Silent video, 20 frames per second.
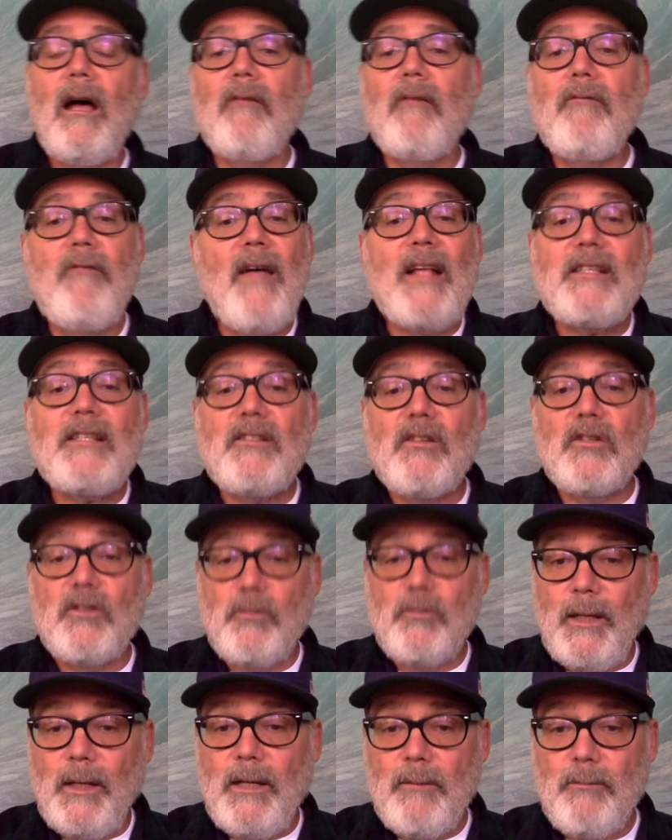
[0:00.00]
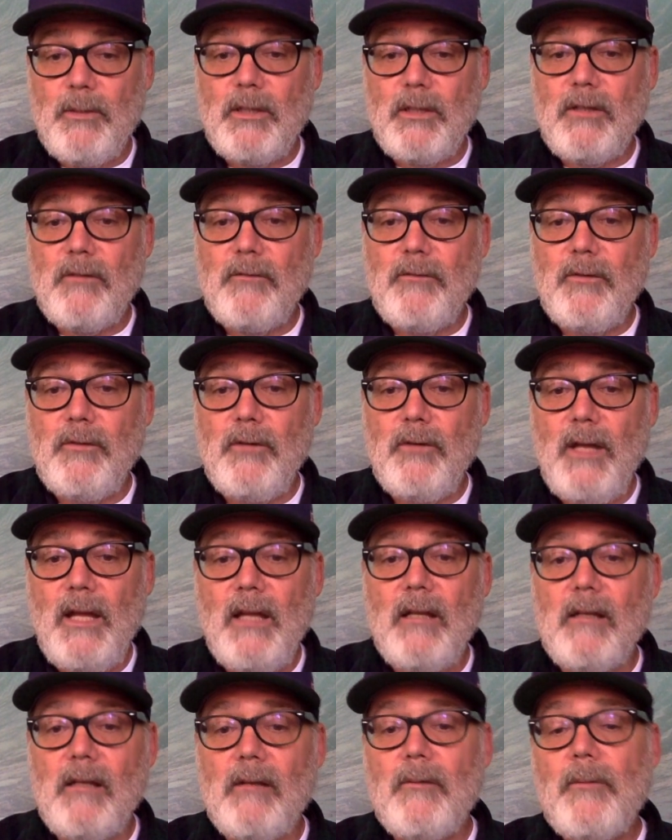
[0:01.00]
vessels we can put the food
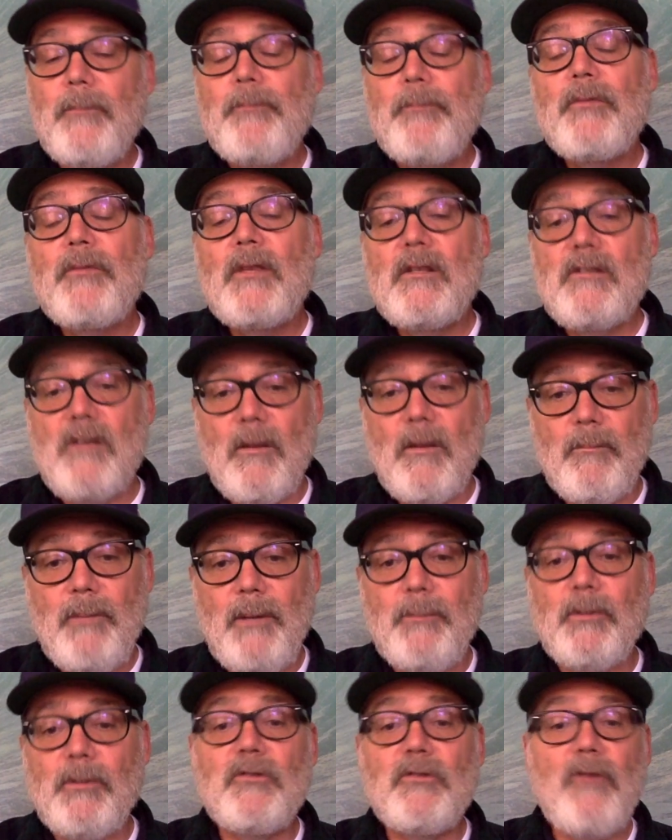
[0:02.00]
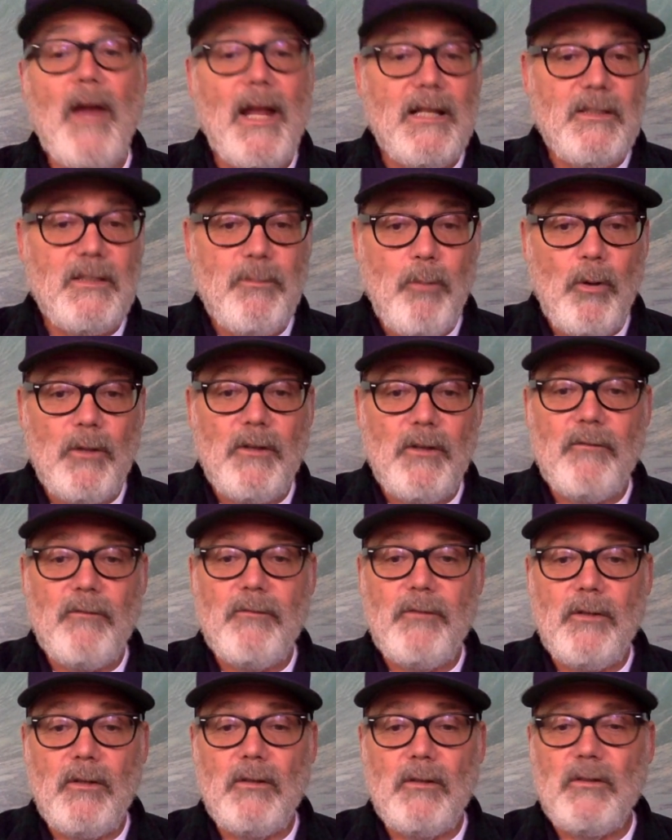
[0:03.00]
in. Some people transport the
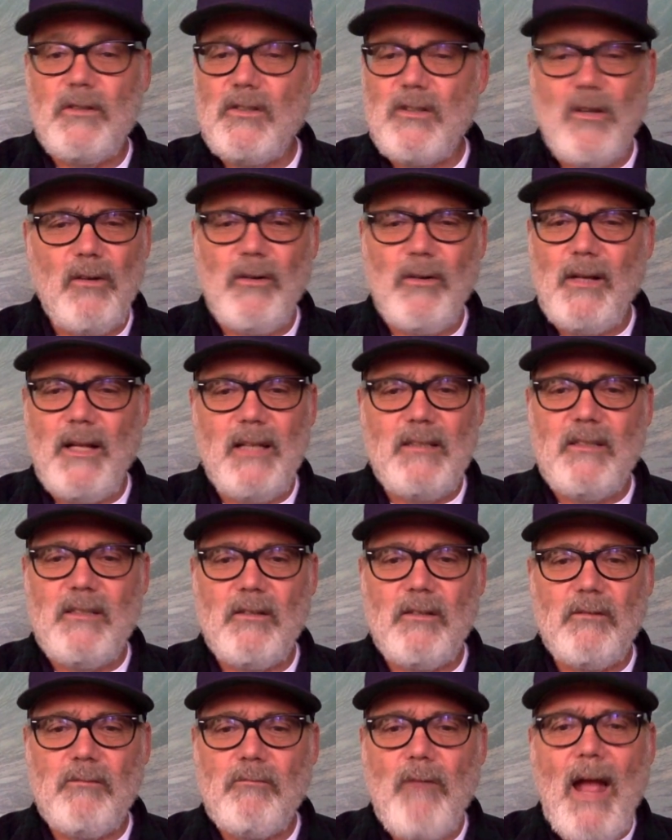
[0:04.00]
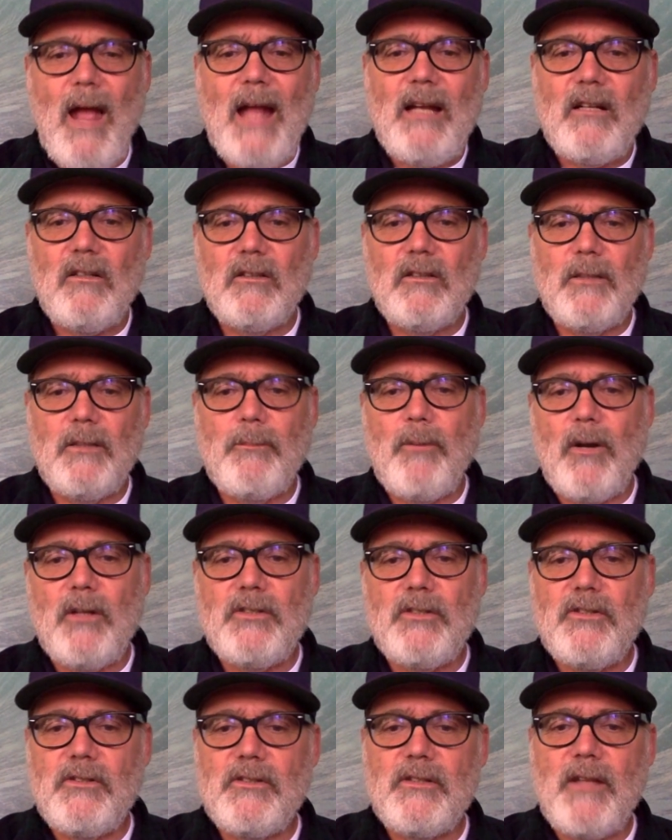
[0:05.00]
food. So it's a radical
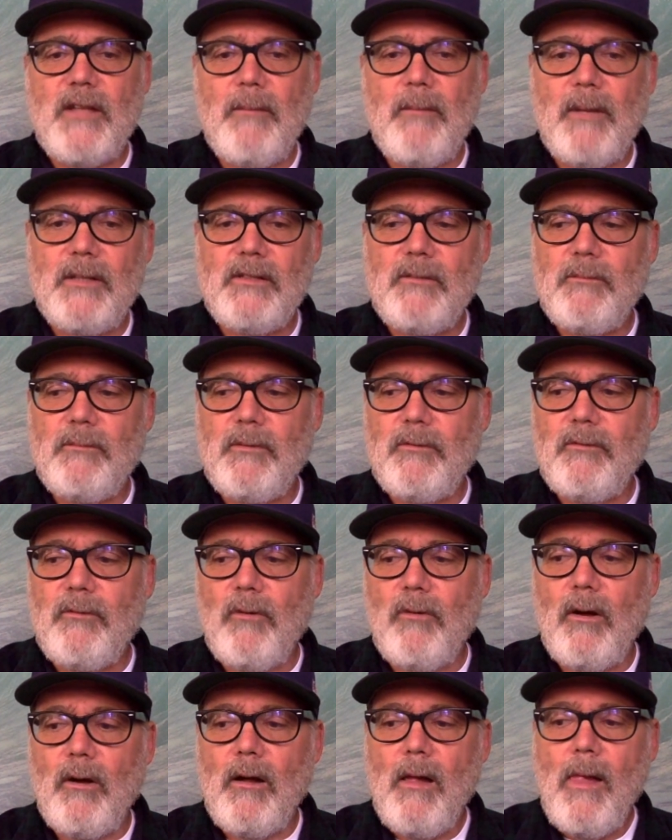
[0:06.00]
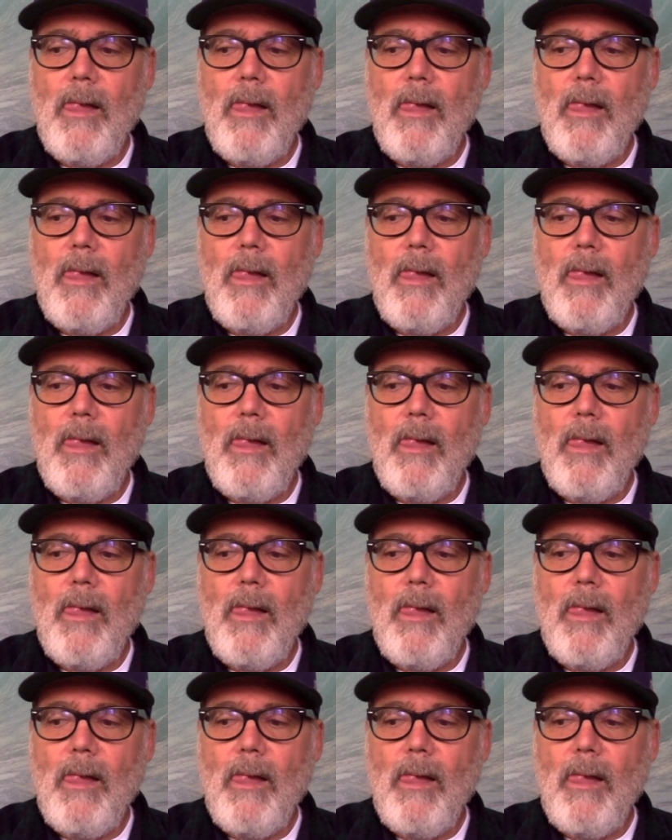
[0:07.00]
departure, as I mentioned before.